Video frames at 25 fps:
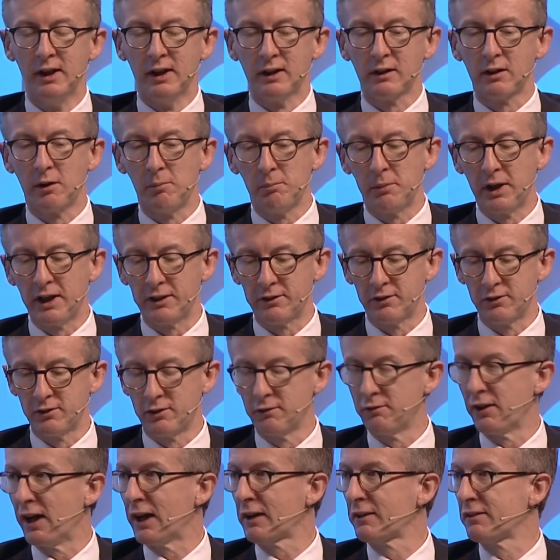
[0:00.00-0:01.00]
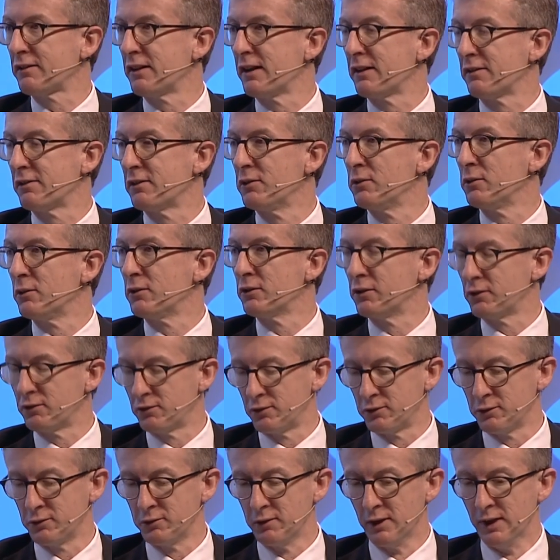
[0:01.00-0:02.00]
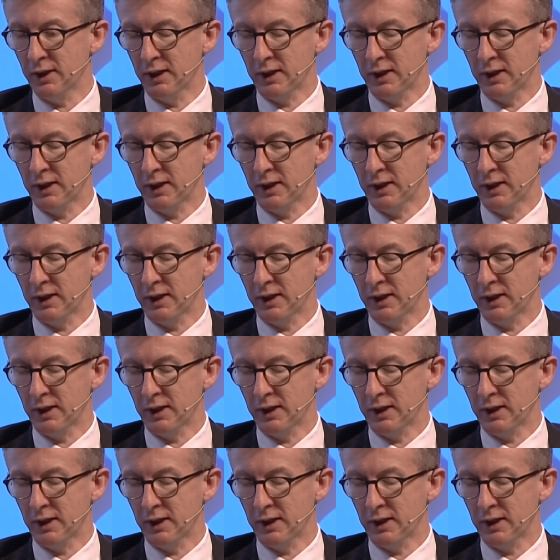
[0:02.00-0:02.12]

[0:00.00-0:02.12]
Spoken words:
competitive access in order to